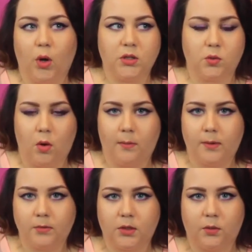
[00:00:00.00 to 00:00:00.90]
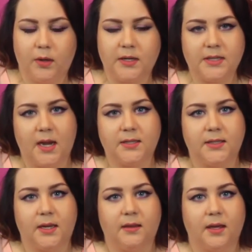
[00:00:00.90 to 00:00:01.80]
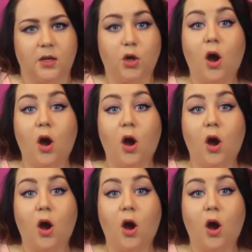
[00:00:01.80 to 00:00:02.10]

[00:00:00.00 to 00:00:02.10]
run to Walmart really quick because I had to get like